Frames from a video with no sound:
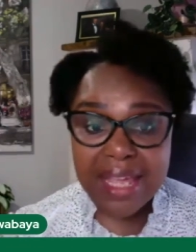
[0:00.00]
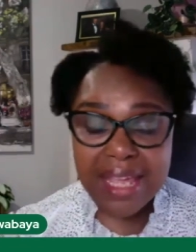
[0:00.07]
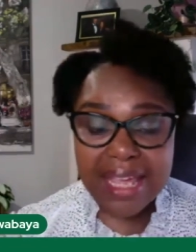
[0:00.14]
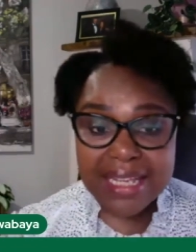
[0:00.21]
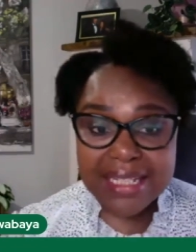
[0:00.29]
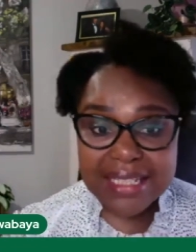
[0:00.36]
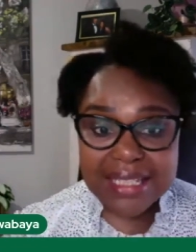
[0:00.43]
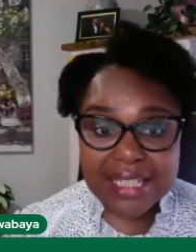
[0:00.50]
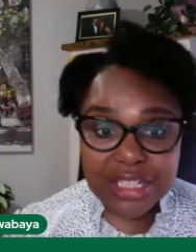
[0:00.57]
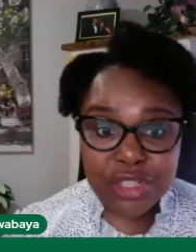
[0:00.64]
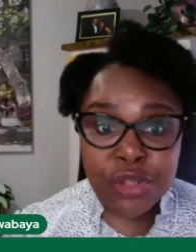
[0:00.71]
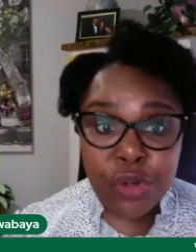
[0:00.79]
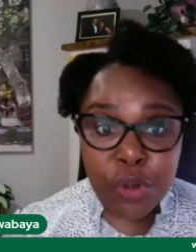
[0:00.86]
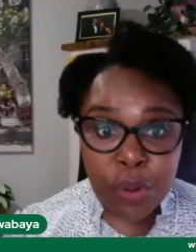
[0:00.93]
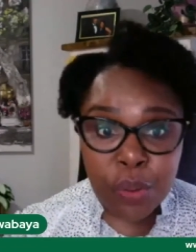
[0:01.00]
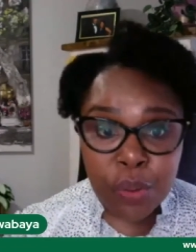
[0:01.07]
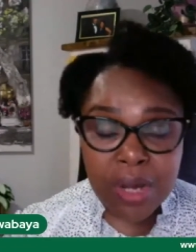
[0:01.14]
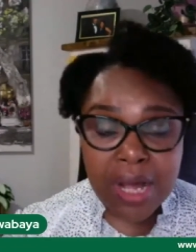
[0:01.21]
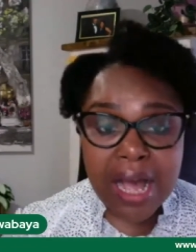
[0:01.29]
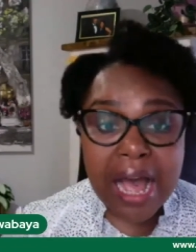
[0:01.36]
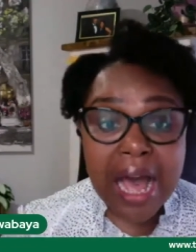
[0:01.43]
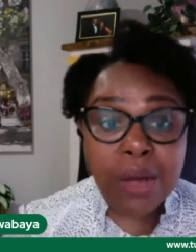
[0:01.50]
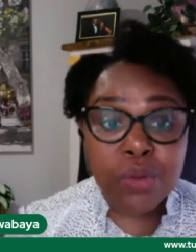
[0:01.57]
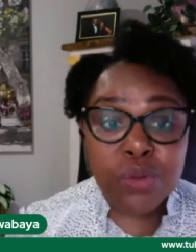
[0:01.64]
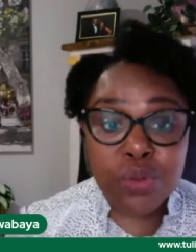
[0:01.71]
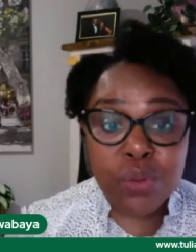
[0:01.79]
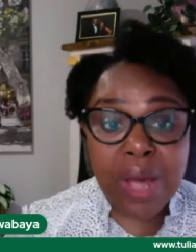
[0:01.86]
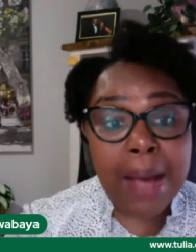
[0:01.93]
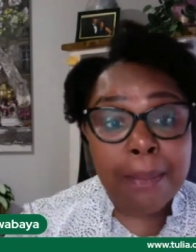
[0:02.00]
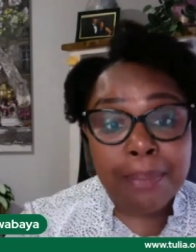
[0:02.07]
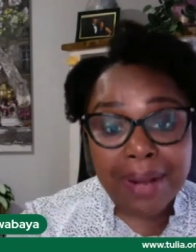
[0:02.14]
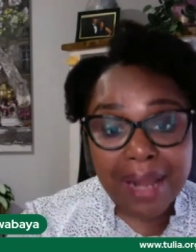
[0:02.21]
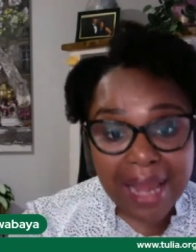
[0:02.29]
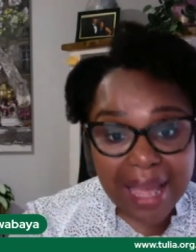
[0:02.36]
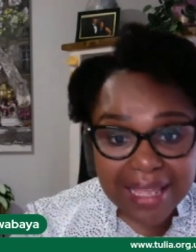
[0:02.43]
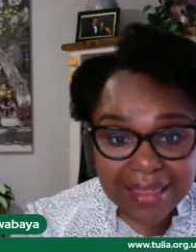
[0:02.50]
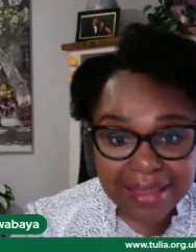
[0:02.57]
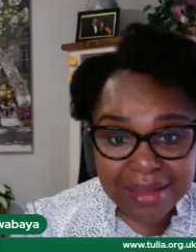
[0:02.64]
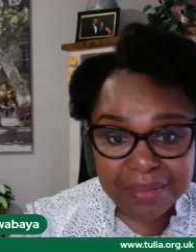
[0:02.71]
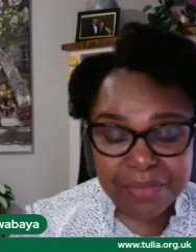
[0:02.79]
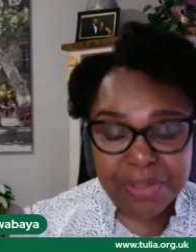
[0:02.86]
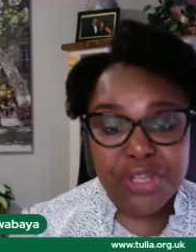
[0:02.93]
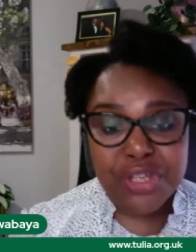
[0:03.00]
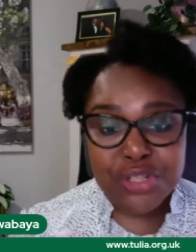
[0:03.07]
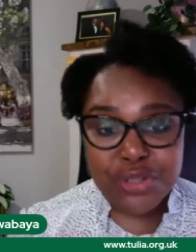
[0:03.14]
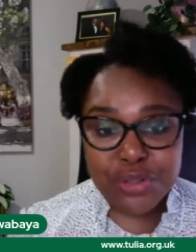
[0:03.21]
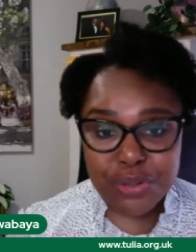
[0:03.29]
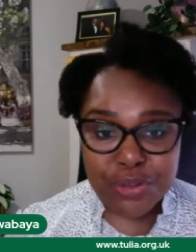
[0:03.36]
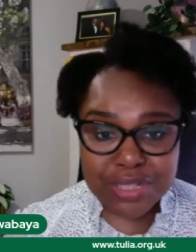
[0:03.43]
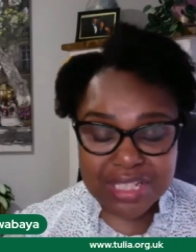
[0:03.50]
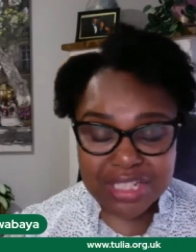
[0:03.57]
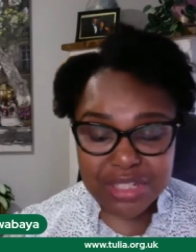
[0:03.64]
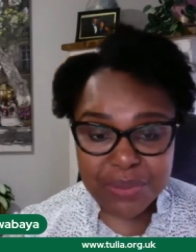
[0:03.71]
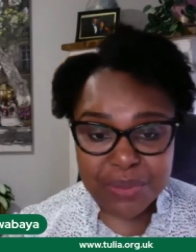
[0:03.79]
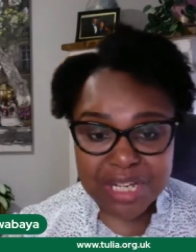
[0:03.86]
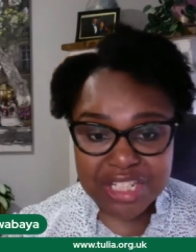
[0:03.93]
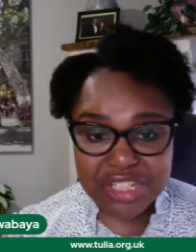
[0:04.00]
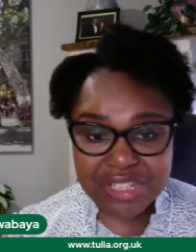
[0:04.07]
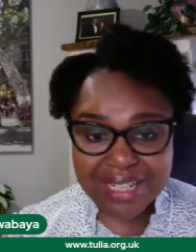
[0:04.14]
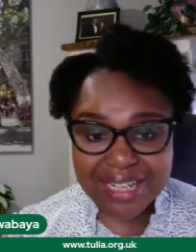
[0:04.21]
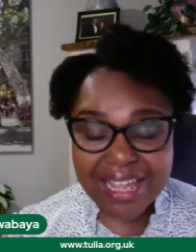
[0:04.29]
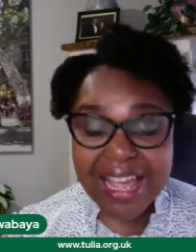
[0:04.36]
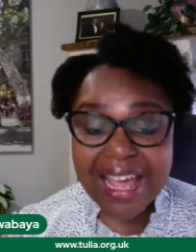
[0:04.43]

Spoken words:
and know how to apply them to your situation.